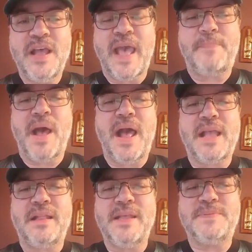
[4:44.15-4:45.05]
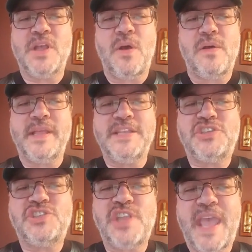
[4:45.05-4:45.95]
Apocalypse, holy
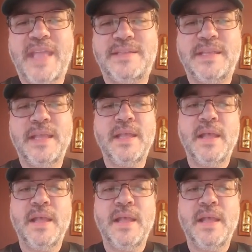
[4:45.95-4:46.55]
shit.